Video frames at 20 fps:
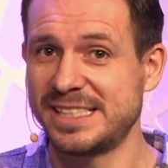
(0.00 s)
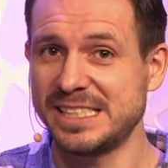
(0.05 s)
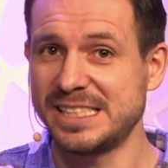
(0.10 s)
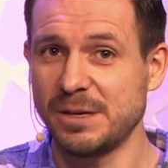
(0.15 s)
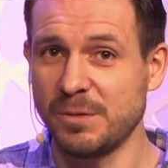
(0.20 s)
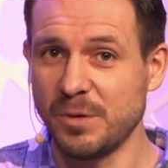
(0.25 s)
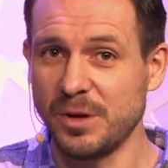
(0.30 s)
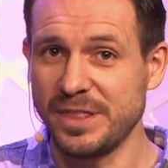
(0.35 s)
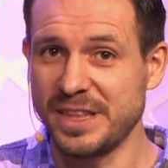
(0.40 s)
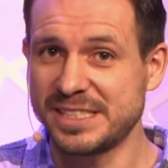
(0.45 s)

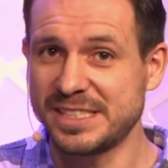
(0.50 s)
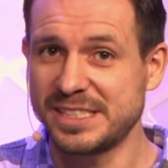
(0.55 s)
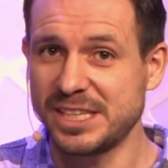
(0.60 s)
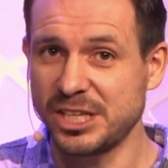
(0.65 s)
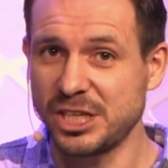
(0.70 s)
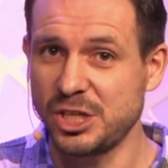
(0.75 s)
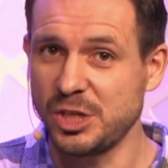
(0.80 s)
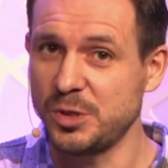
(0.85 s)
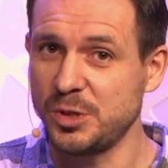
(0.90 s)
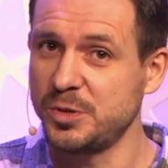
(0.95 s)
is a
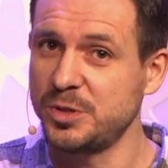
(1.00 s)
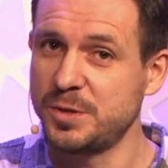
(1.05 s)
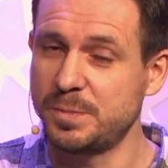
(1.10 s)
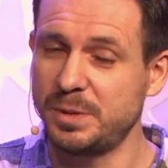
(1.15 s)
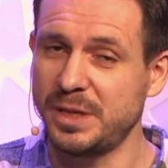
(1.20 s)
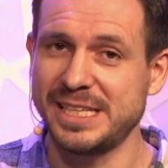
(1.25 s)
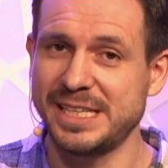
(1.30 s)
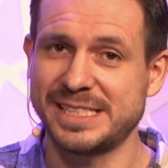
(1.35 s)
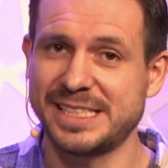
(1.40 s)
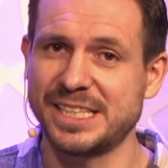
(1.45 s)
huge
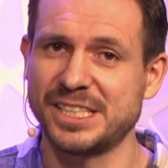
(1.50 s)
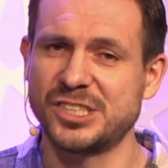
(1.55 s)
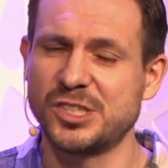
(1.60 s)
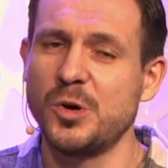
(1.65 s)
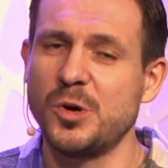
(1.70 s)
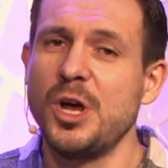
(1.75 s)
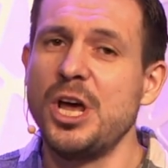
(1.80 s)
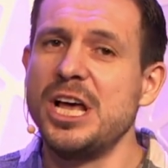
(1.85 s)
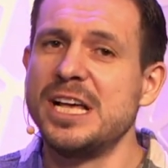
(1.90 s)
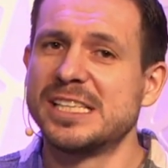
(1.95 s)
blessing.
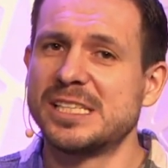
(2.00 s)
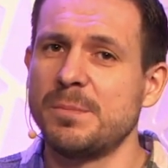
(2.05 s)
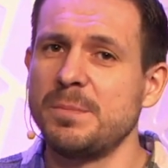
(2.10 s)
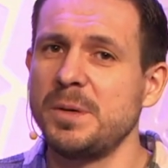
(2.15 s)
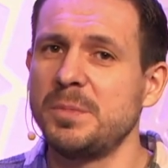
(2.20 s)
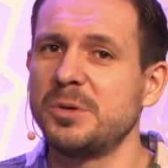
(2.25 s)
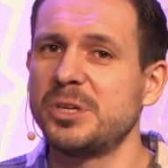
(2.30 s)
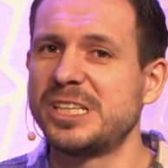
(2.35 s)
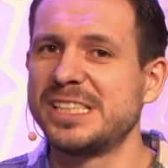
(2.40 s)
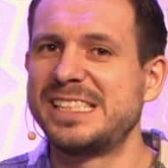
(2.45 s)
So some
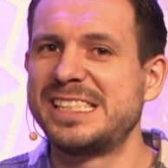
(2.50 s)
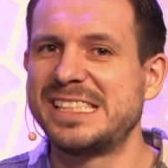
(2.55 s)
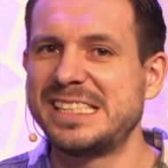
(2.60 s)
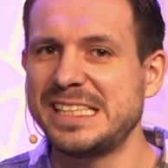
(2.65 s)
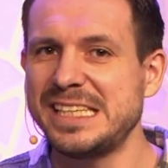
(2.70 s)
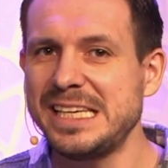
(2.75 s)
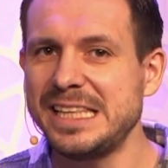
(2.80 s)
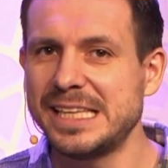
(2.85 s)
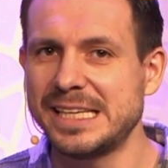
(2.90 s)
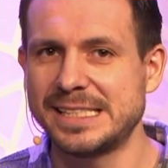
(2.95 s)
people could
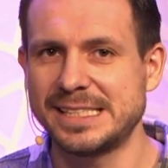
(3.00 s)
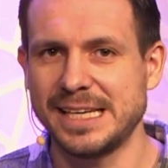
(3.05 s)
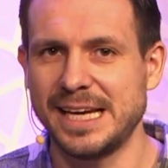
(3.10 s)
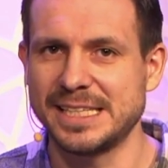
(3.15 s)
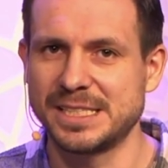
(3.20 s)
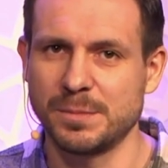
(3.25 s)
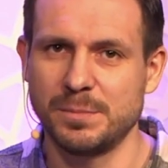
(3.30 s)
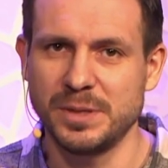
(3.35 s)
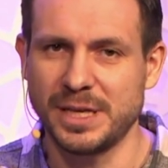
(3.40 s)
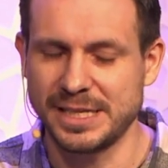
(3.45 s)
see this
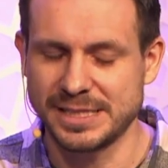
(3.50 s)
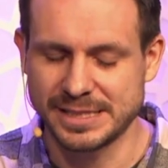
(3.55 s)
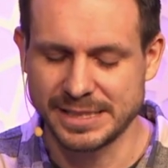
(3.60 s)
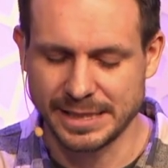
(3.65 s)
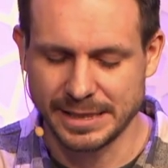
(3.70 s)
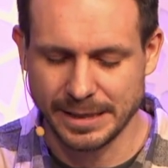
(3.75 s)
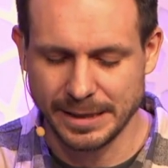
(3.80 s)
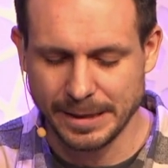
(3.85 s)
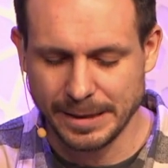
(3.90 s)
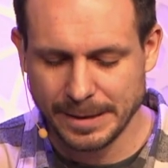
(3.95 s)
as a
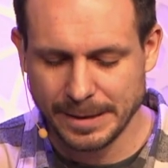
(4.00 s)
blessing.